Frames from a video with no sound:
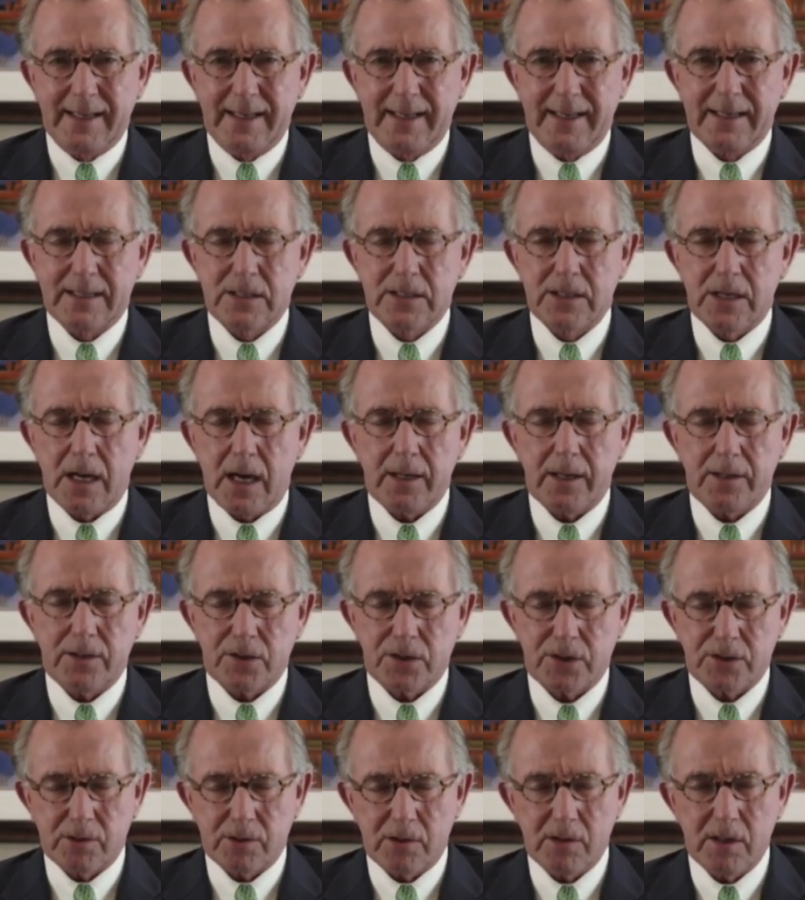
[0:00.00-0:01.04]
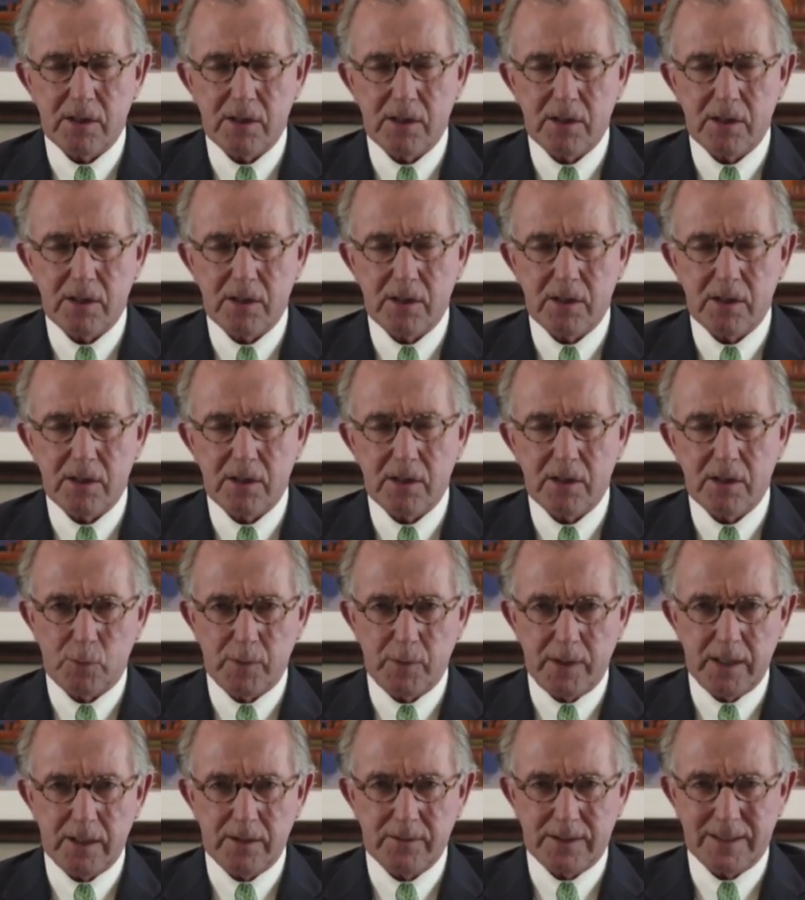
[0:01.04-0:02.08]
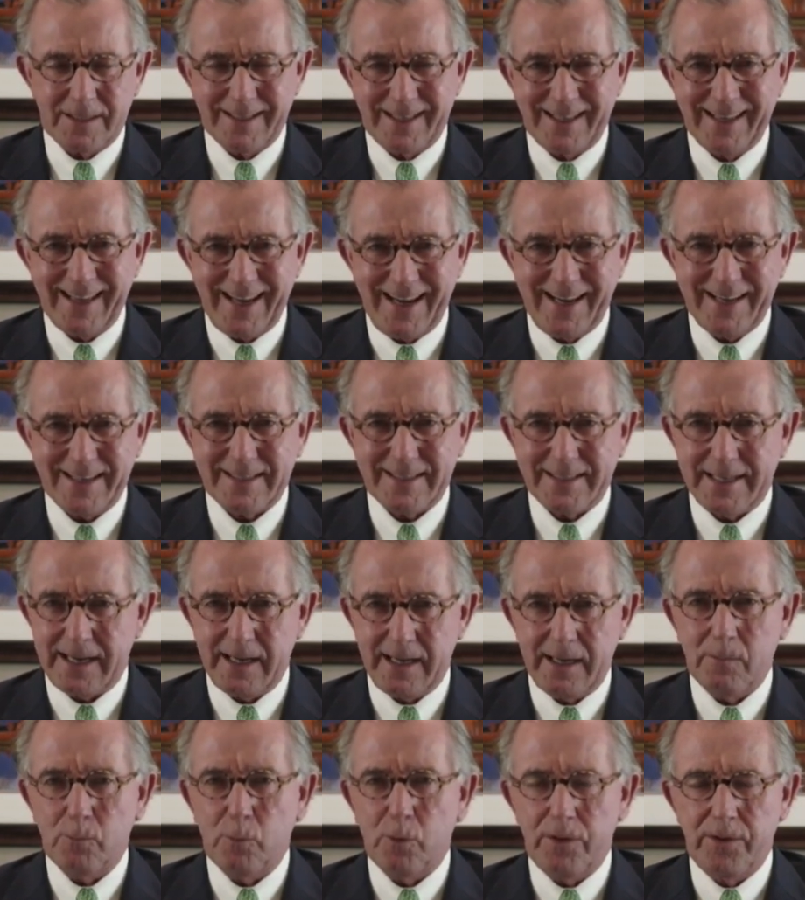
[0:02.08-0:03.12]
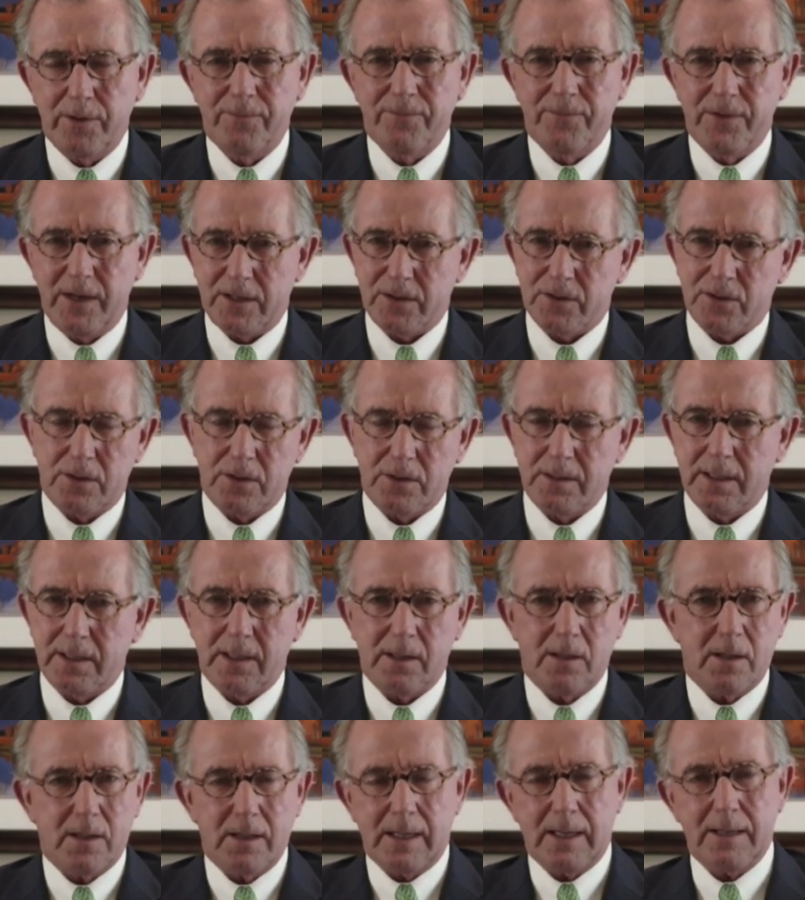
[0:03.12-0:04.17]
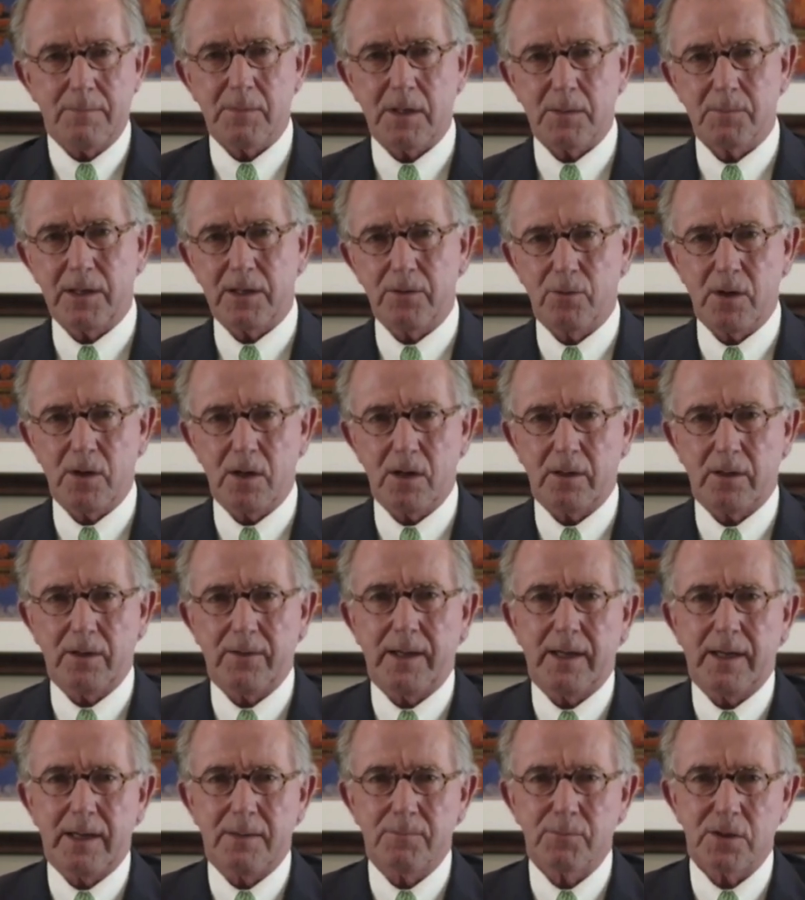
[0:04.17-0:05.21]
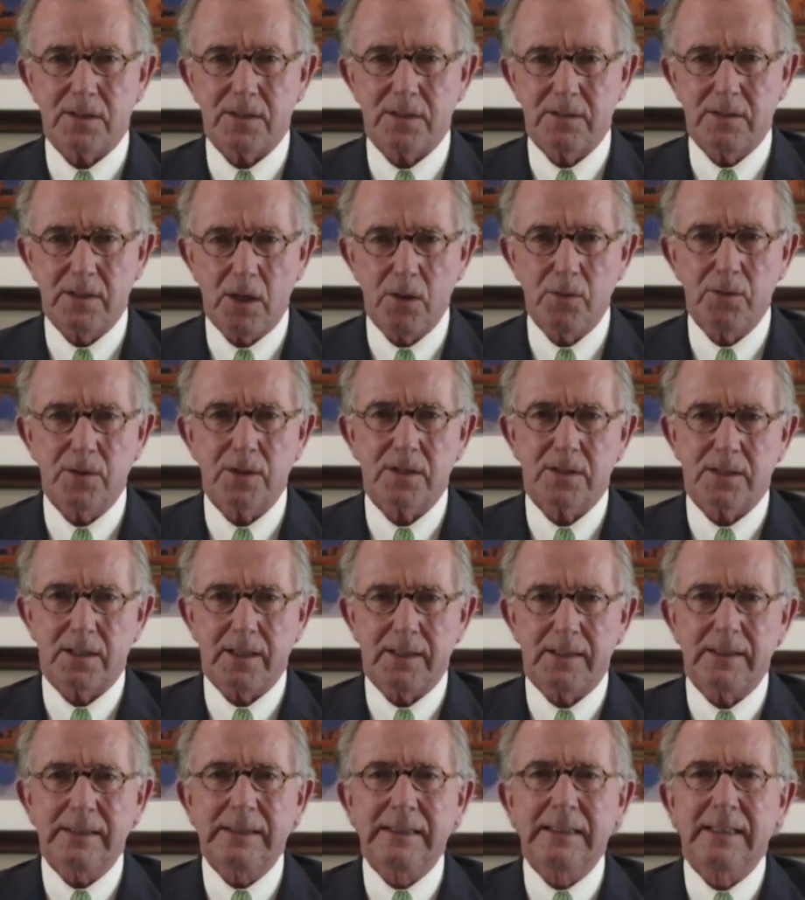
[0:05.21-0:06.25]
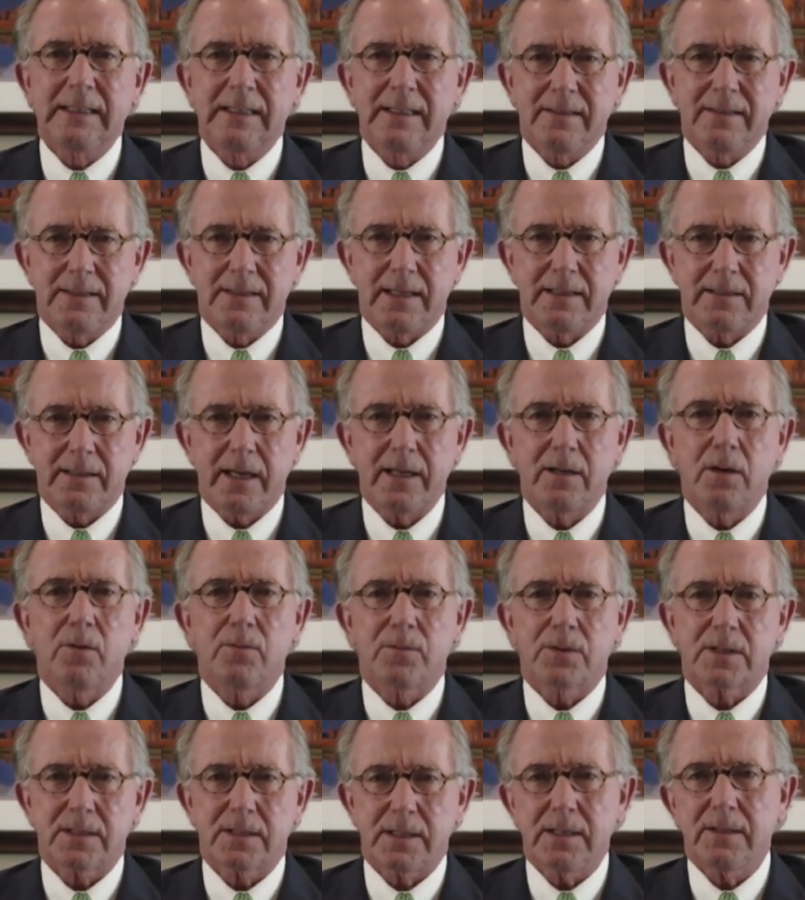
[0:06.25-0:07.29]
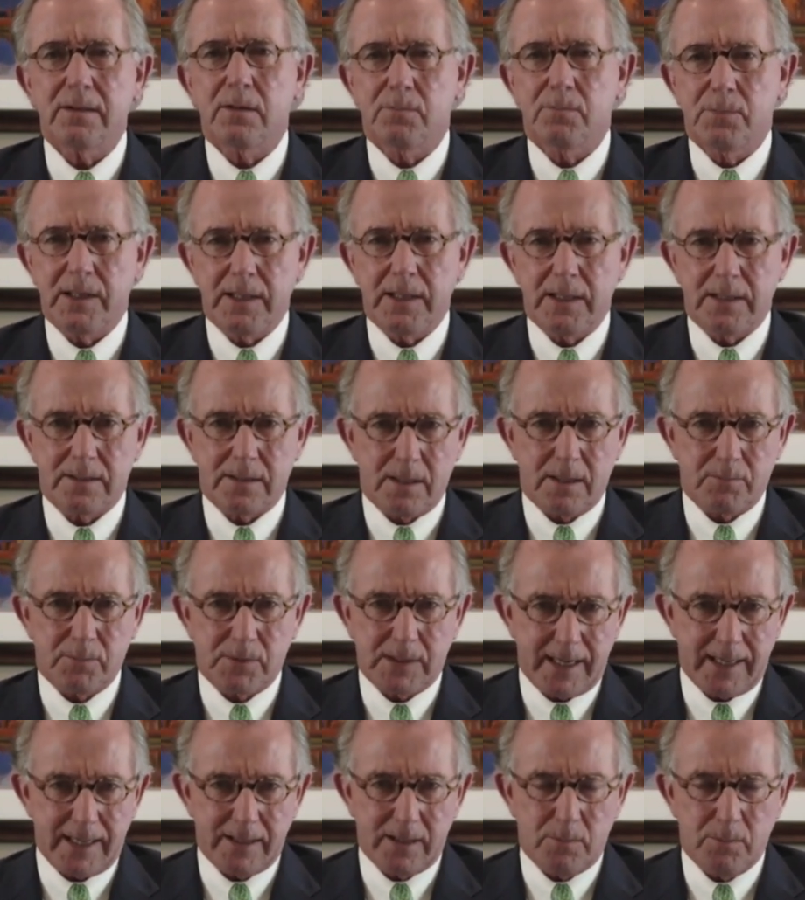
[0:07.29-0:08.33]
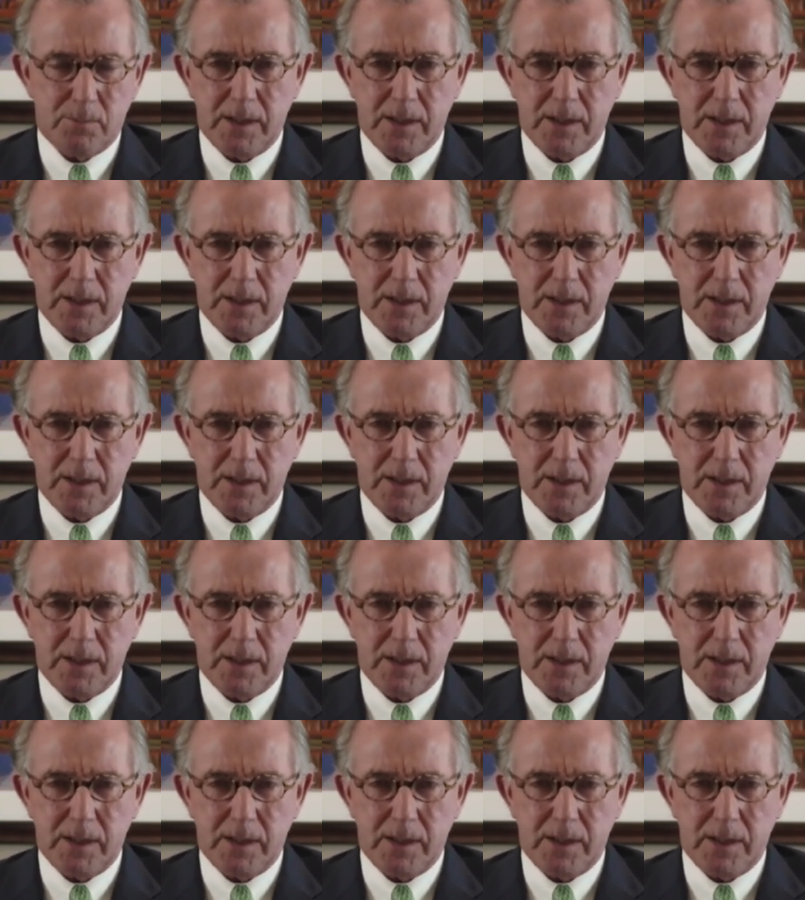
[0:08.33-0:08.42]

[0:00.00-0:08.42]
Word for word: is not as strong this time around as the last time with investors. Now, I may be wrong on that. I'm just noticing that they don't seem to be as uptight